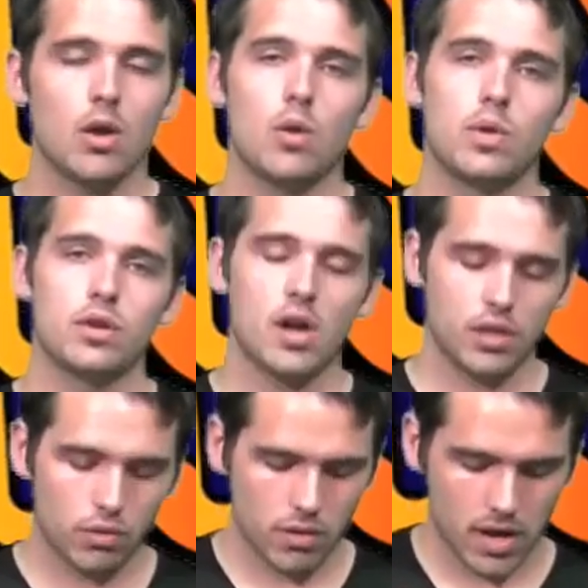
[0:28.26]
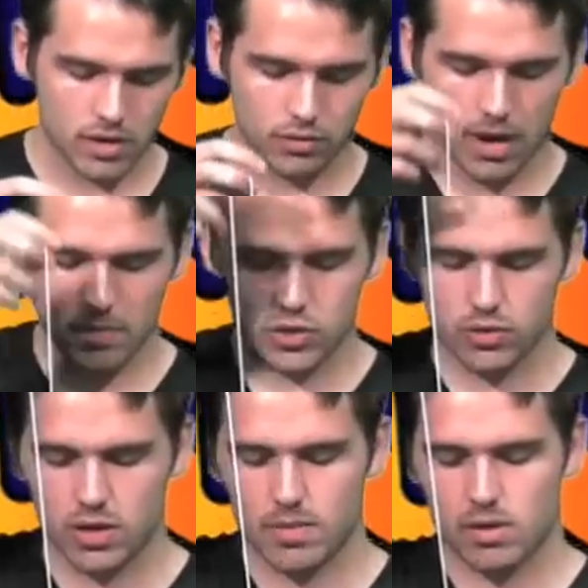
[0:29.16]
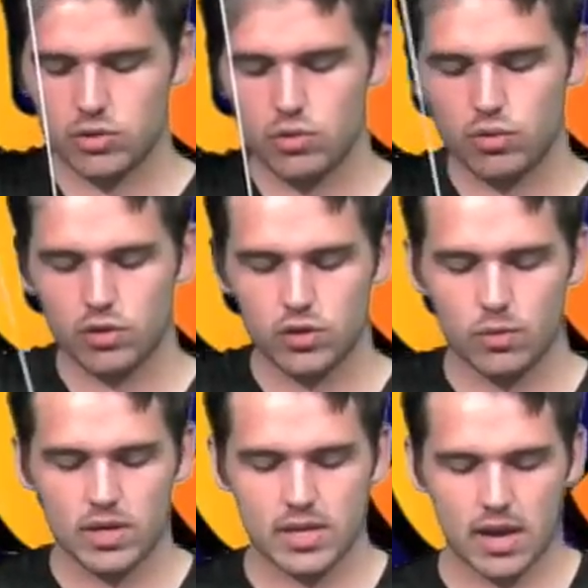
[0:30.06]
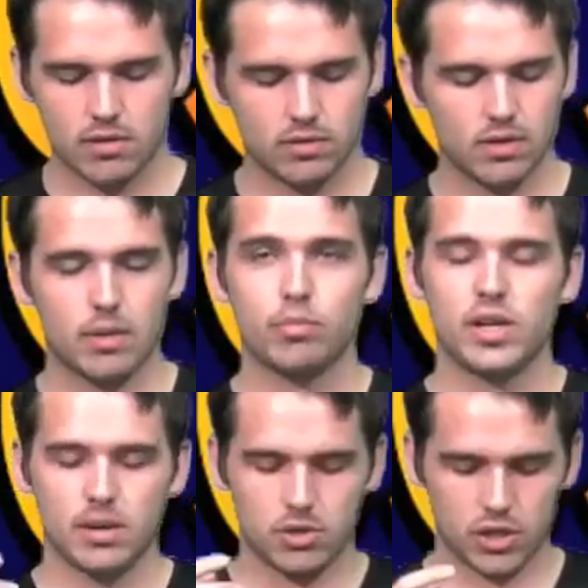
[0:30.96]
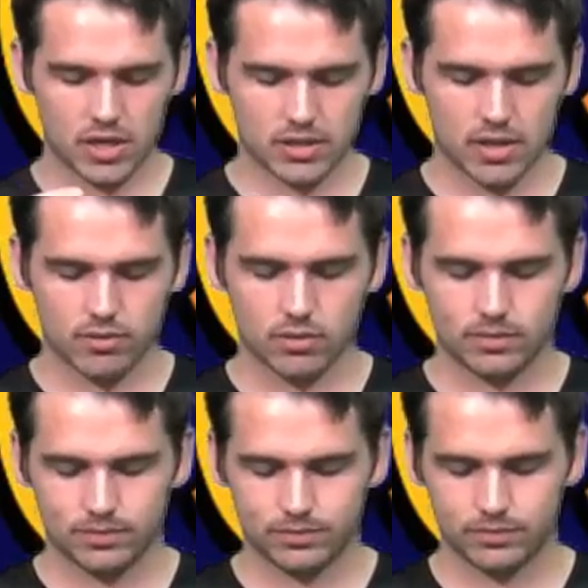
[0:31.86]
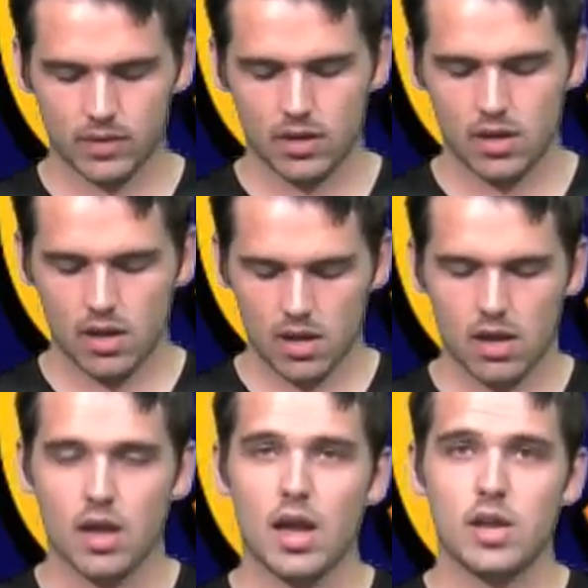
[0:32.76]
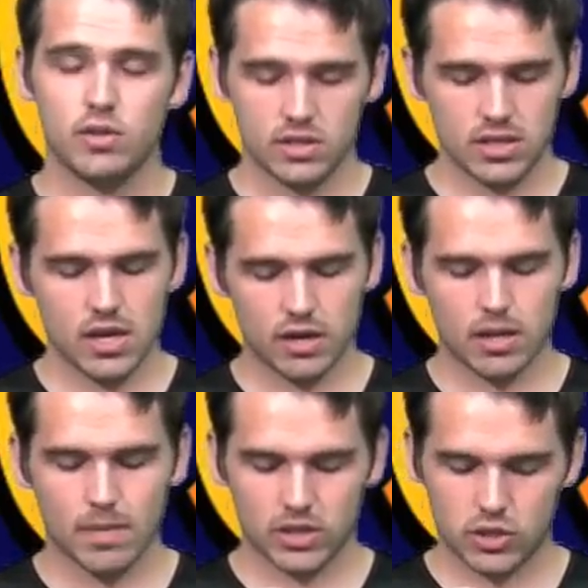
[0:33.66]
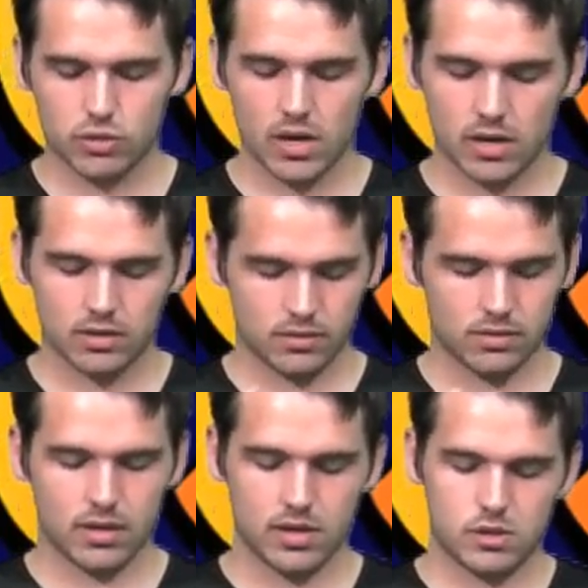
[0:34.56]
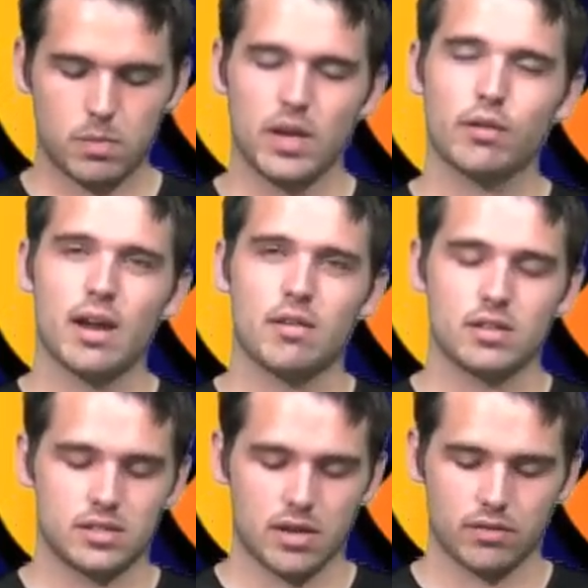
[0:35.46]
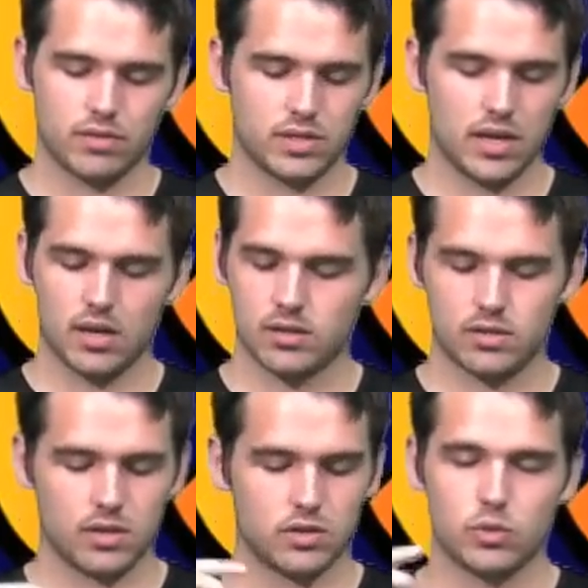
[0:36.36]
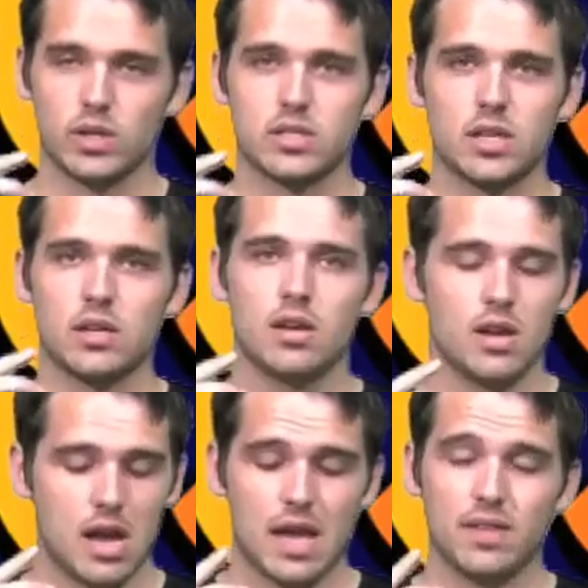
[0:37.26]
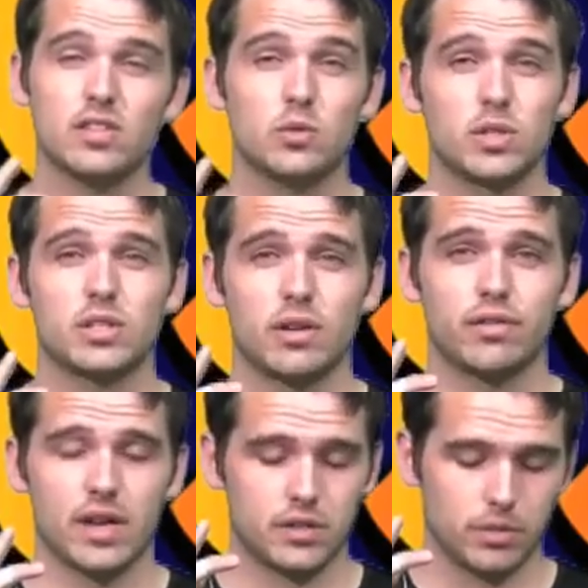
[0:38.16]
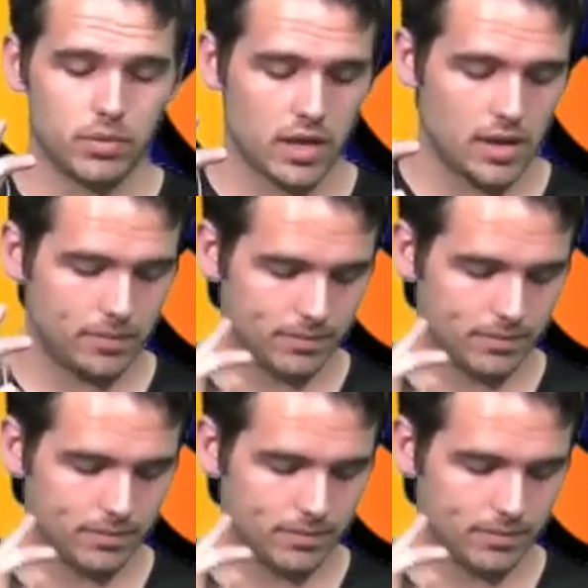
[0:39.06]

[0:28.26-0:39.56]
With your non-throw hand, grab the string about two-thirds of the way down and bring it up to chest level. And you can see here that my string is spinning around itself. It's, get, it's, it's twisted, and this is what's going to affect your play.